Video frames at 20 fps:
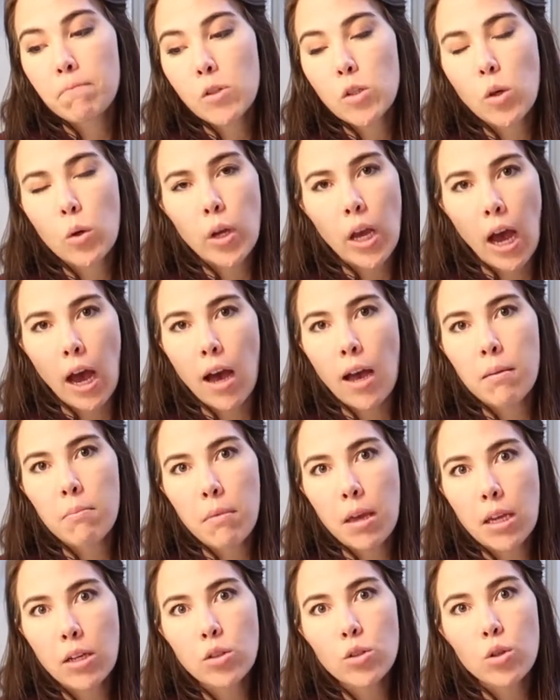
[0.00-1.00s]
So yeah, I
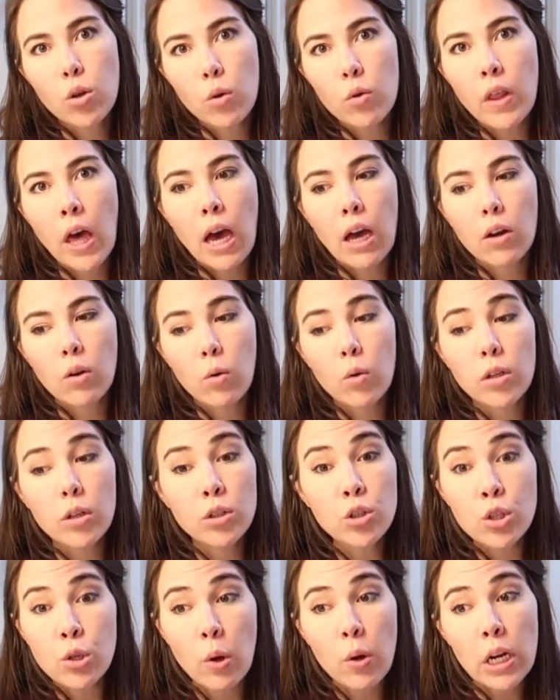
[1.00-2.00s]
may show that,
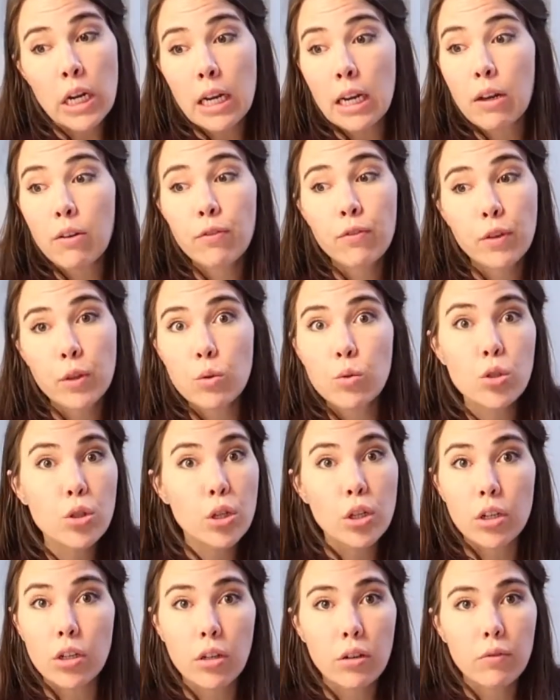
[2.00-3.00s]
or show it in a
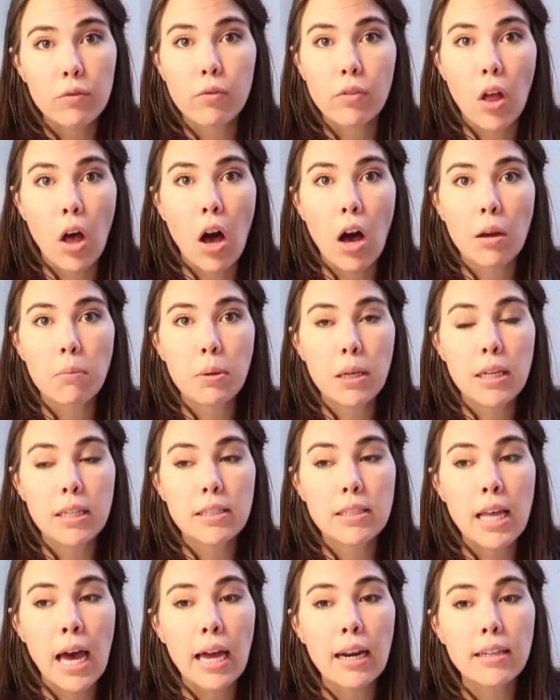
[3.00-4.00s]
future vlog,
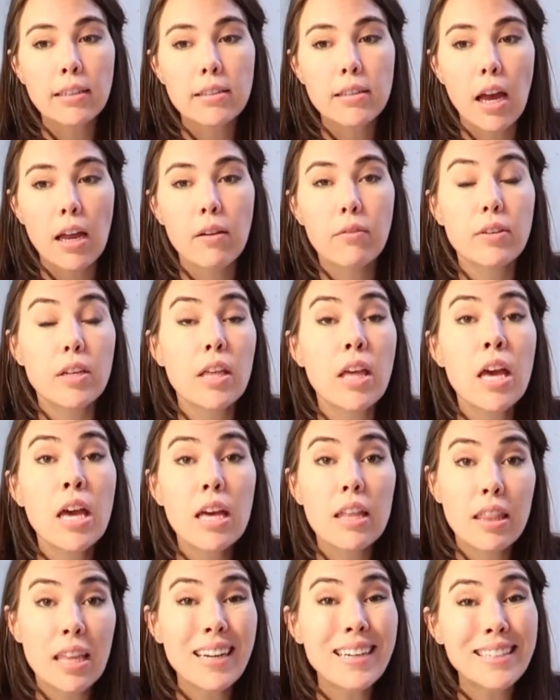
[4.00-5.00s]
because that is kind of
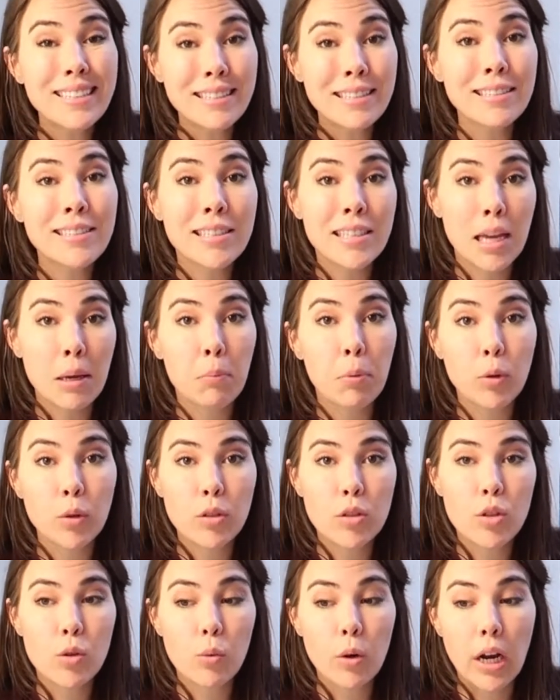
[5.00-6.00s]
that is a
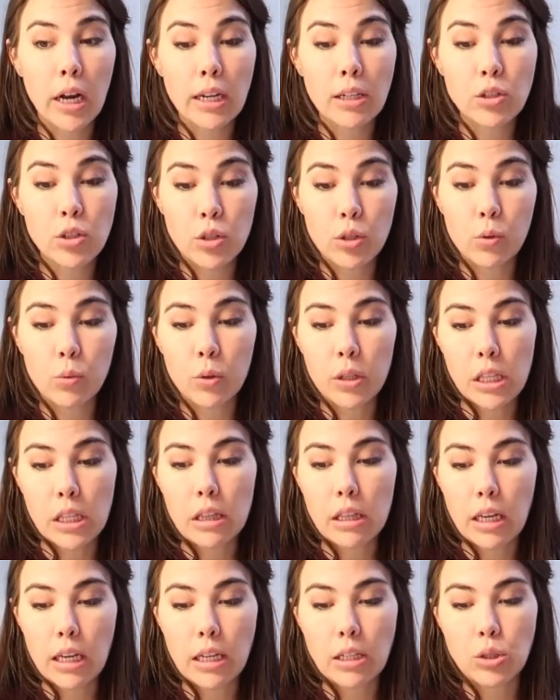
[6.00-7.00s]
staple to what I do
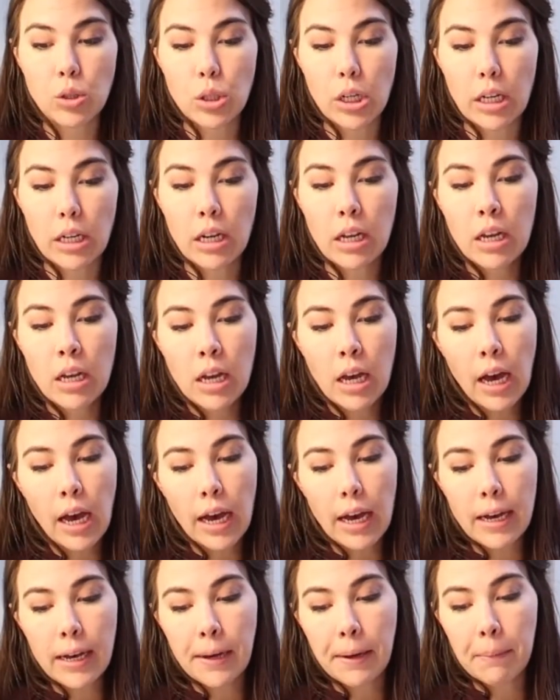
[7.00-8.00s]
within the kitchen.
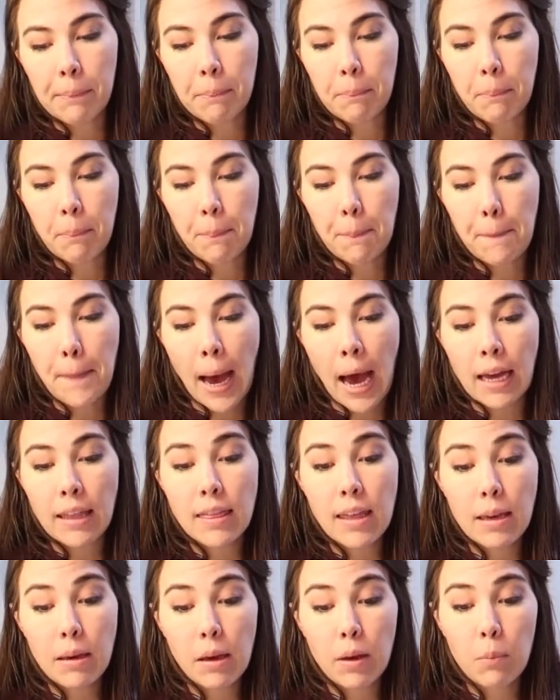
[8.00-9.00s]
I
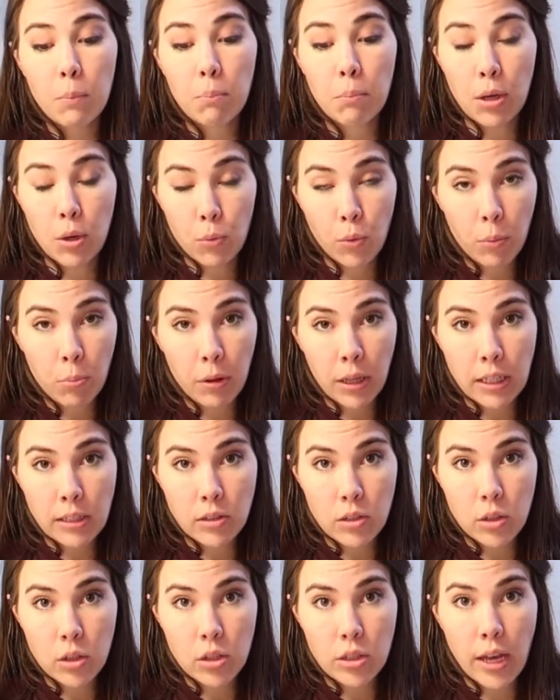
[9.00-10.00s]
think meat
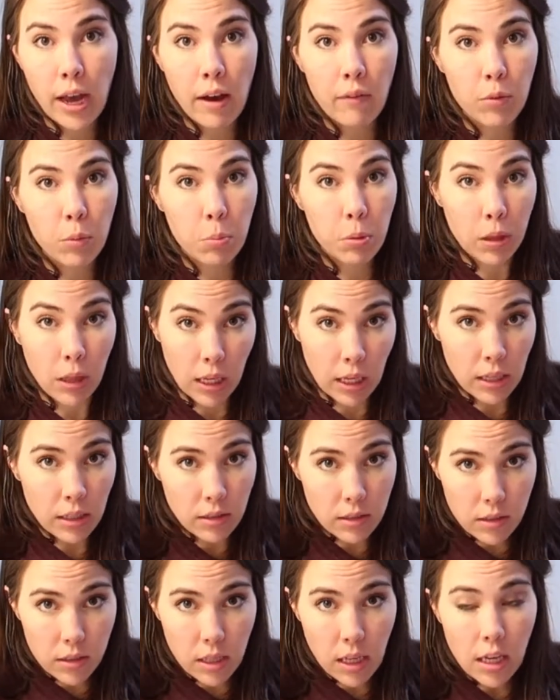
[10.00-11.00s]
replacers have a
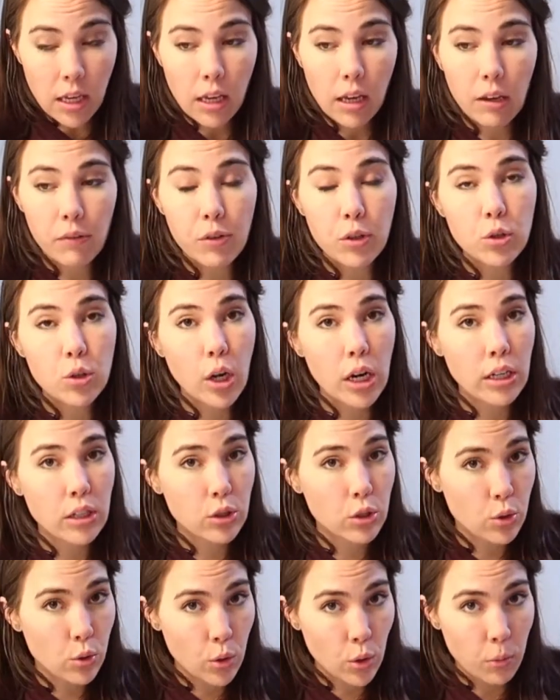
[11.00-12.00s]
place if you're trying
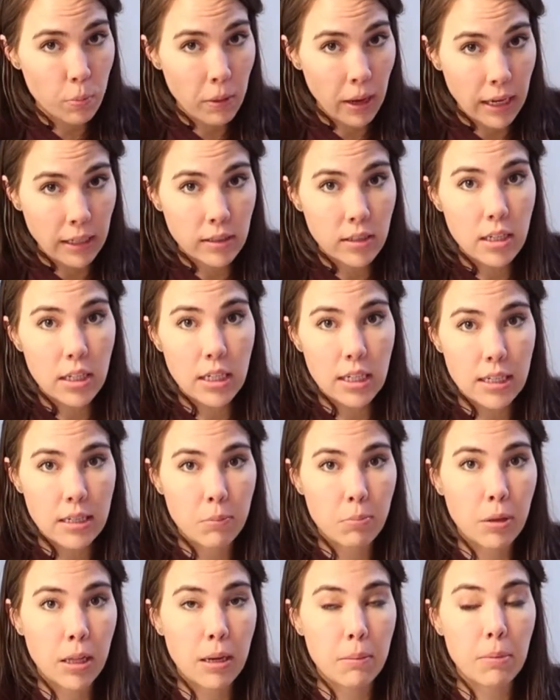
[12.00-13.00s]
to do your best and eat
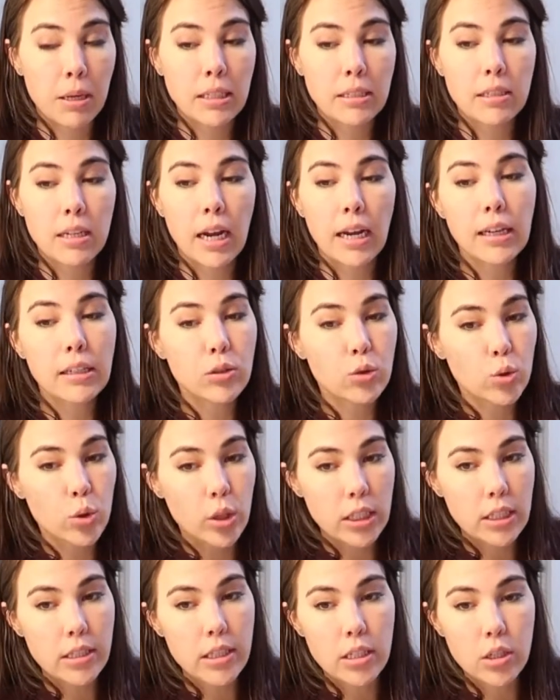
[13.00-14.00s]
a plant-based diet and
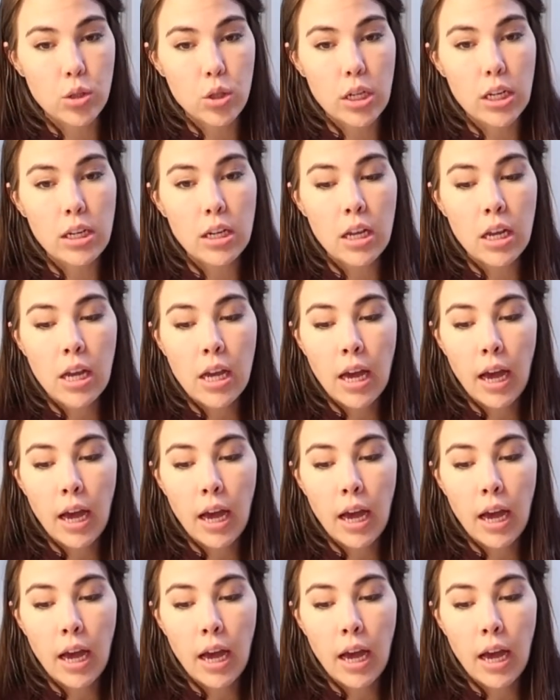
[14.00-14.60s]
transition.